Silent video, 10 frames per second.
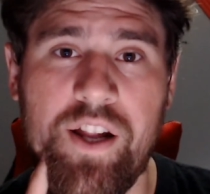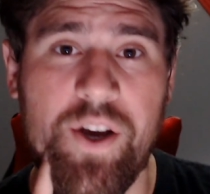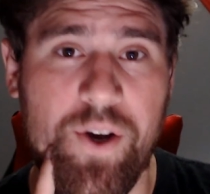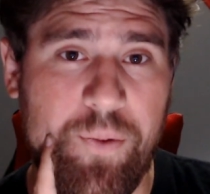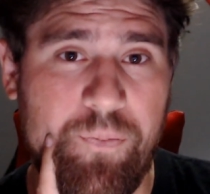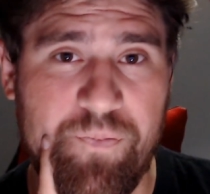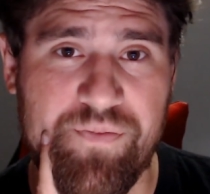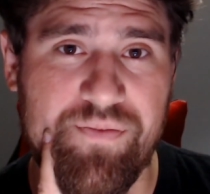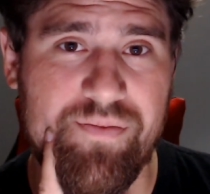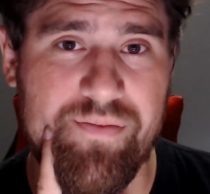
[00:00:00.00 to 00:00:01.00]
You
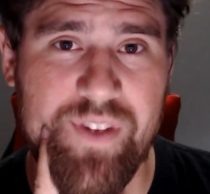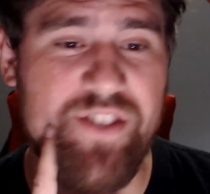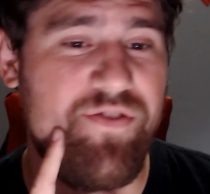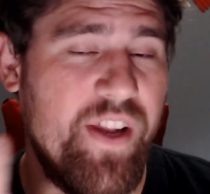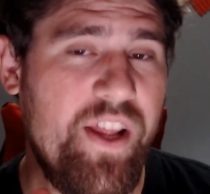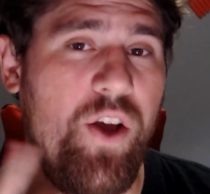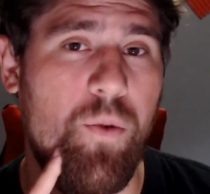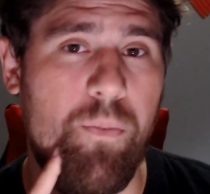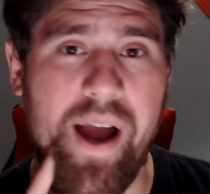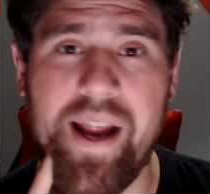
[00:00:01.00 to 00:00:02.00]
know, this
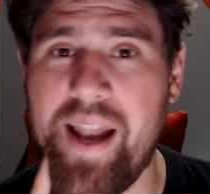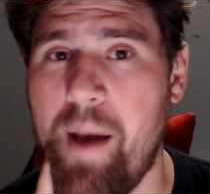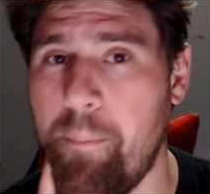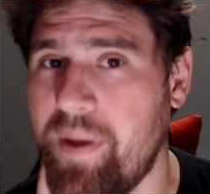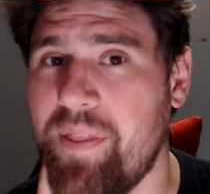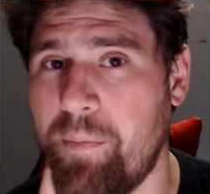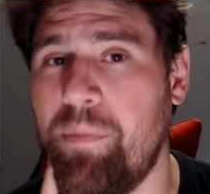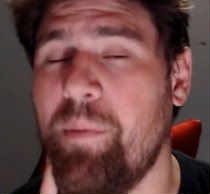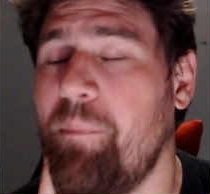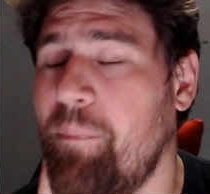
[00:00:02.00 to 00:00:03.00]
video might not
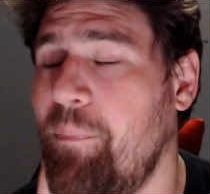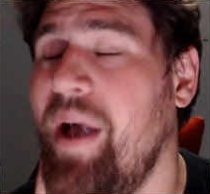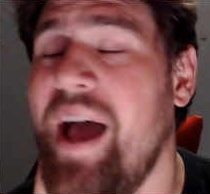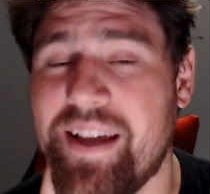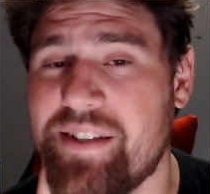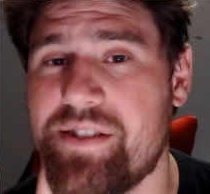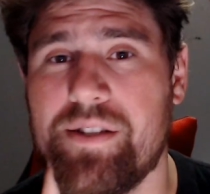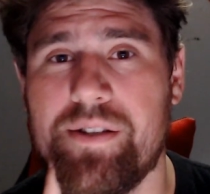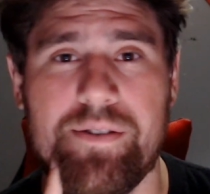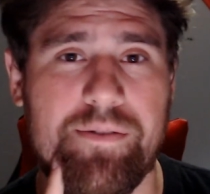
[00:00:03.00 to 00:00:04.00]
be the
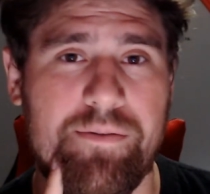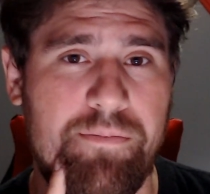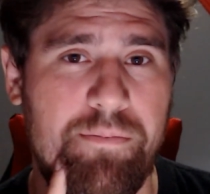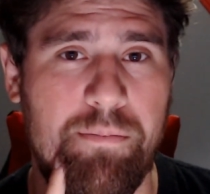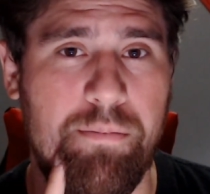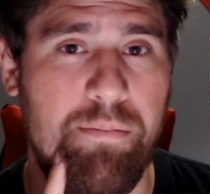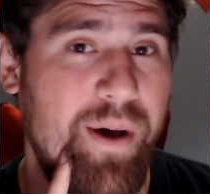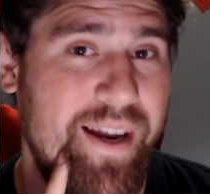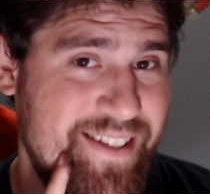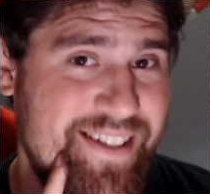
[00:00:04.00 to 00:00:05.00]
best,
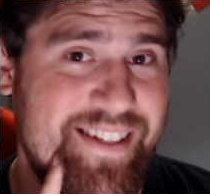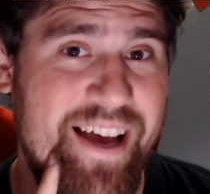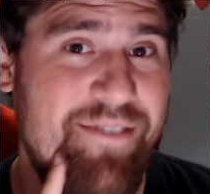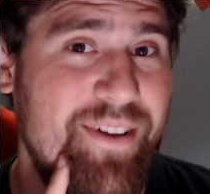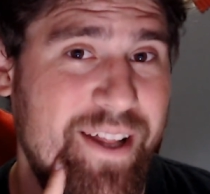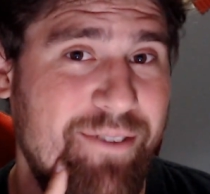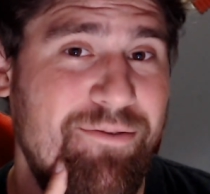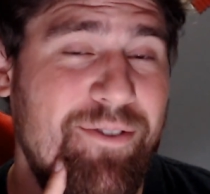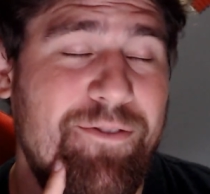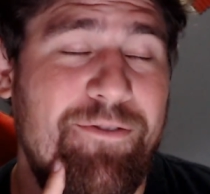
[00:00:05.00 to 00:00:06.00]
but it's
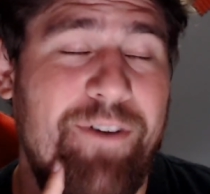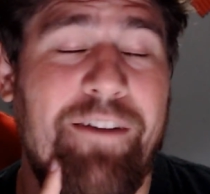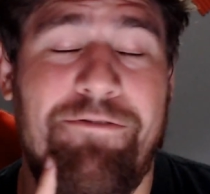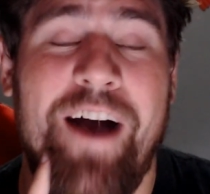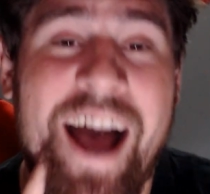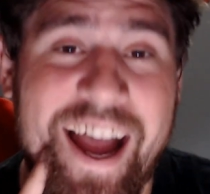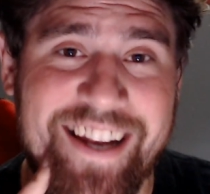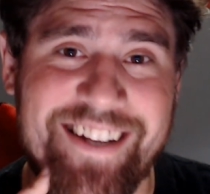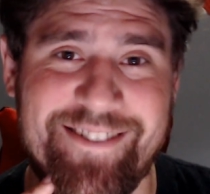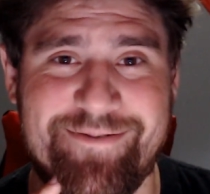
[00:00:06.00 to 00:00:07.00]
definitely
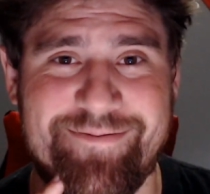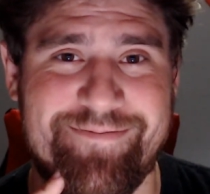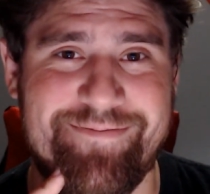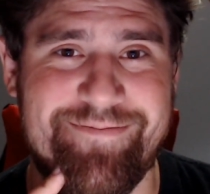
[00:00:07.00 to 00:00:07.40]
fine.